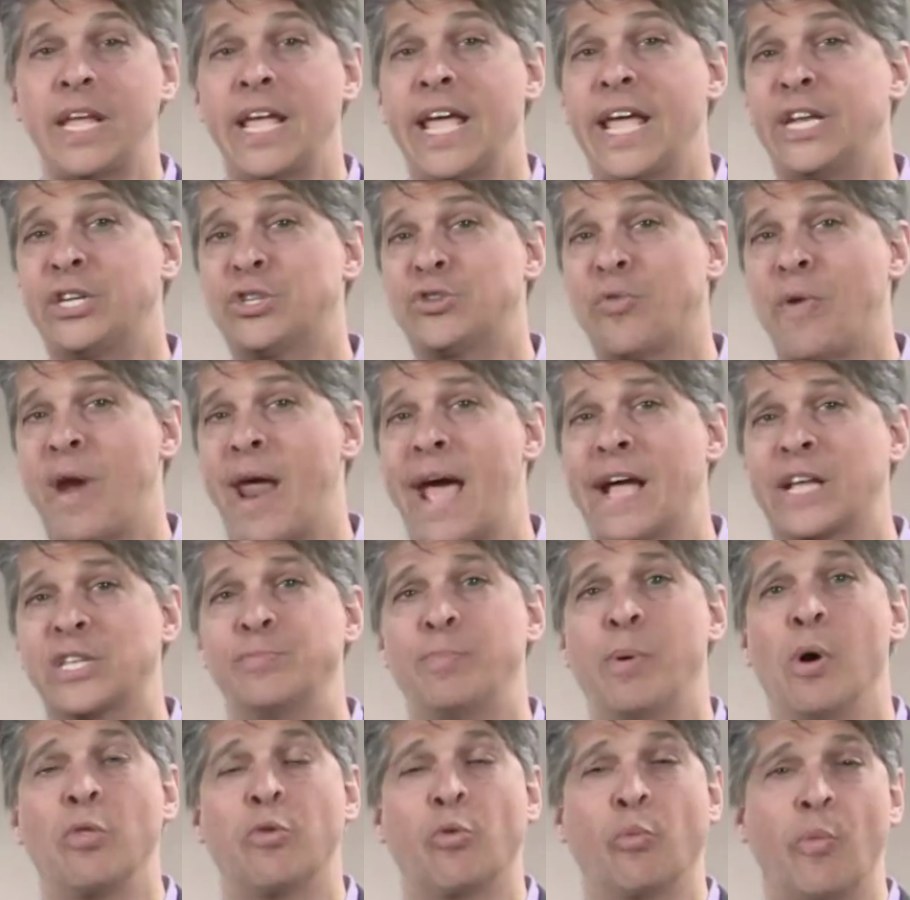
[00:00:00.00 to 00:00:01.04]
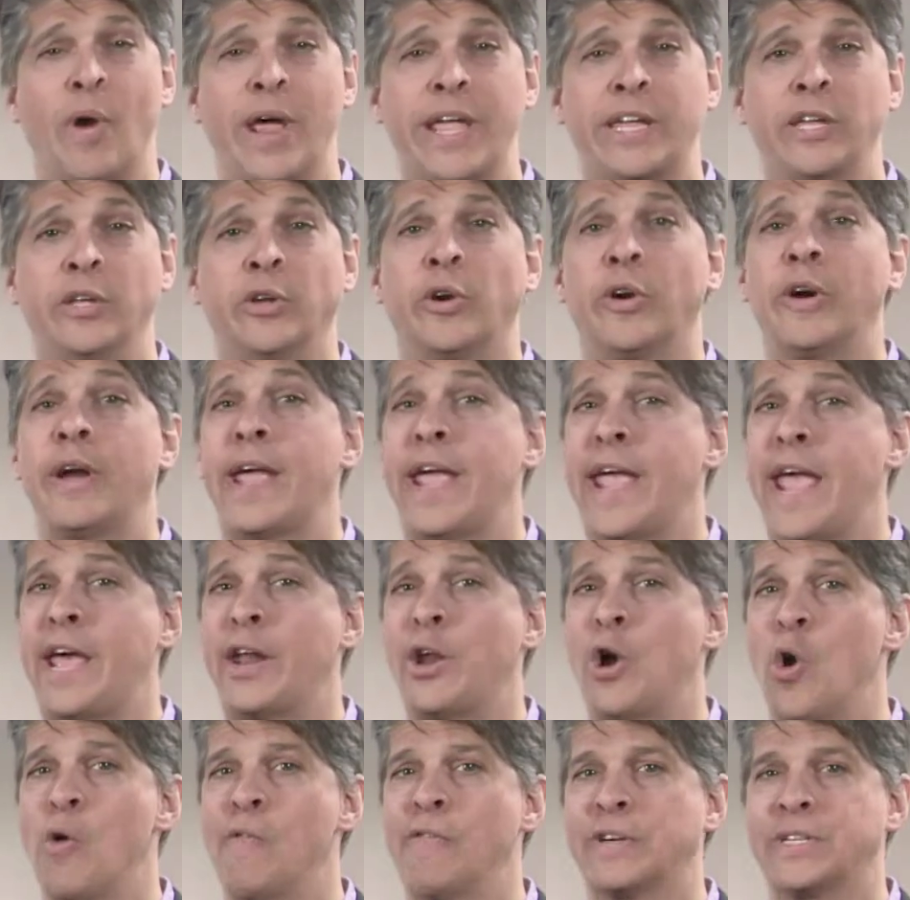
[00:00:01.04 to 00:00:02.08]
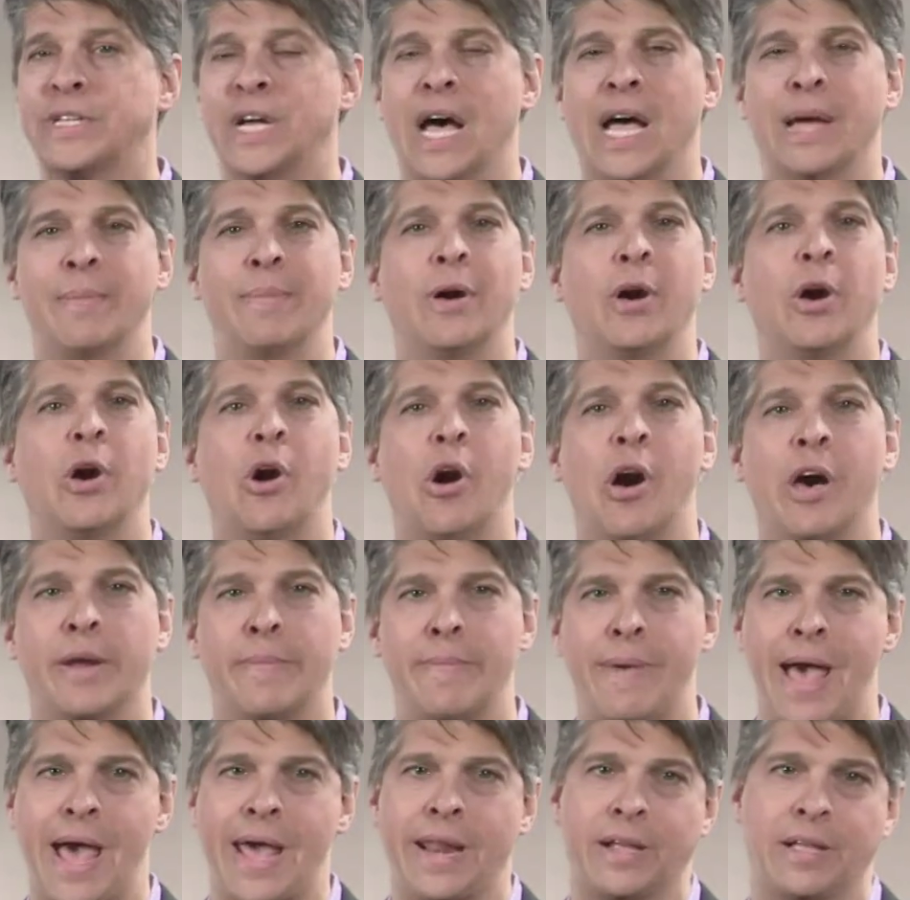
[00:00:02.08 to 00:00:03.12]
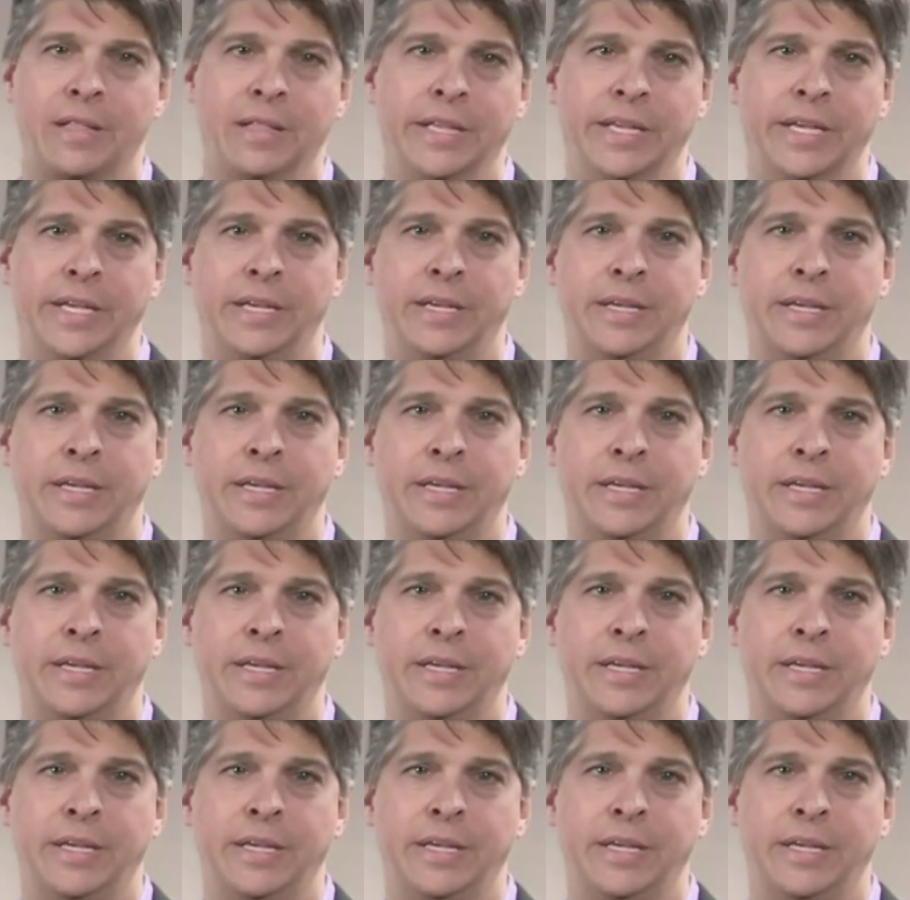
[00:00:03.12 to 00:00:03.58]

It tracks both regular and overtime automatically.